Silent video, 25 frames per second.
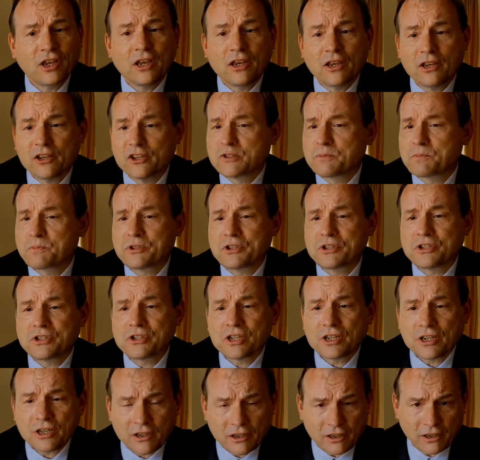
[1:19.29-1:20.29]
is
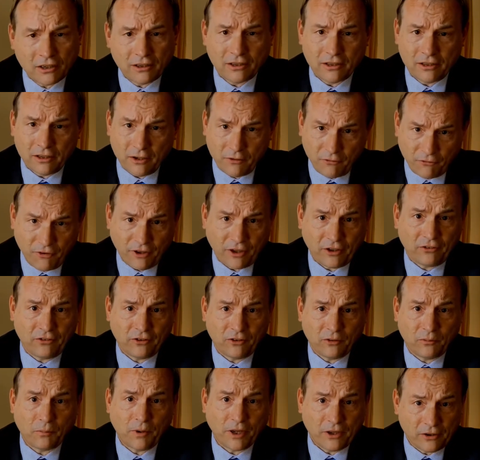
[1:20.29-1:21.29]
particularly
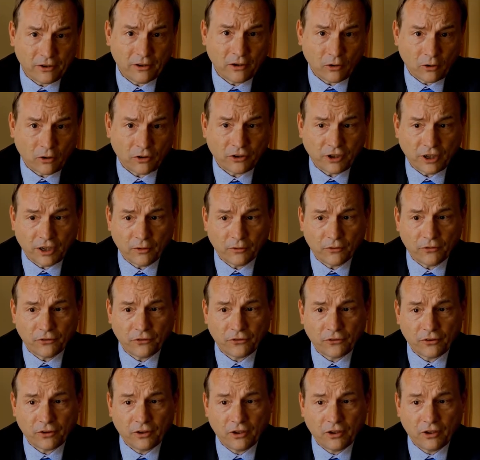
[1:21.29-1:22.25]
affected by the lockdowns.